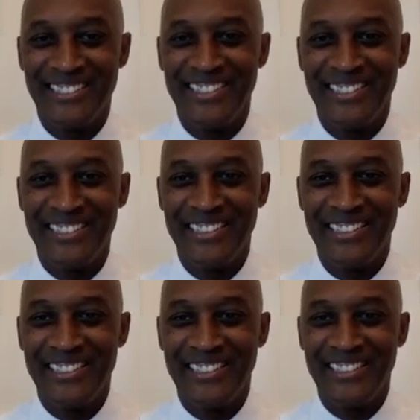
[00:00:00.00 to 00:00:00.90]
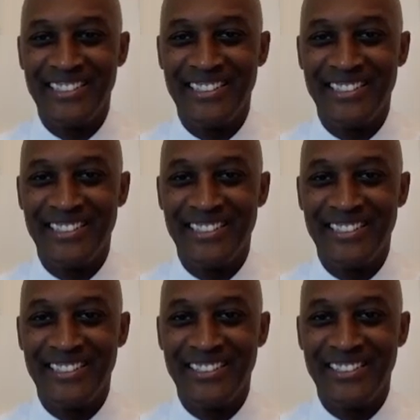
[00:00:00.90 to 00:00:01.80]

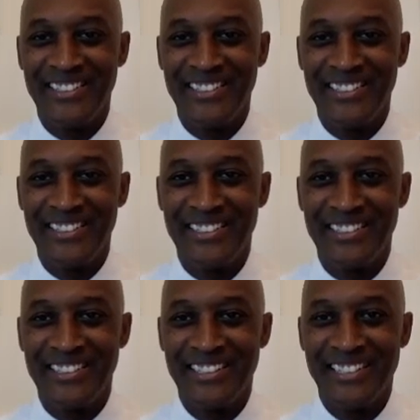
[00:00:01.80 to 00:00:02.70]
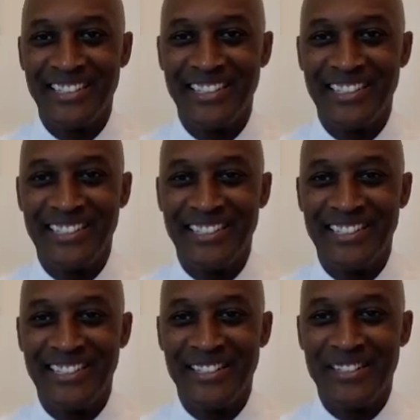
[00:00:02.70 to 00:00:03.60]

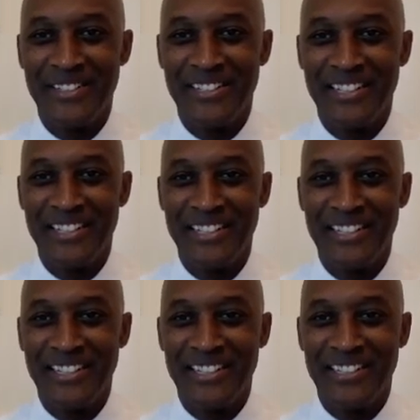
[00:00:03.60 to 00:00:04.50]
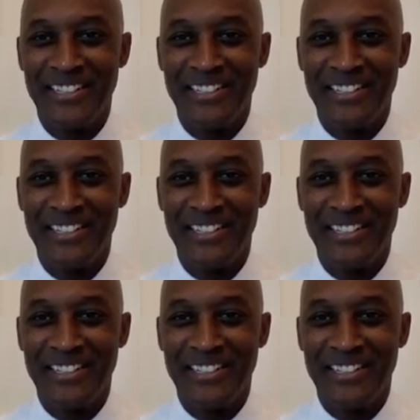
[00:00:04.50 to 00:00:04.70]
The person shown says nothing.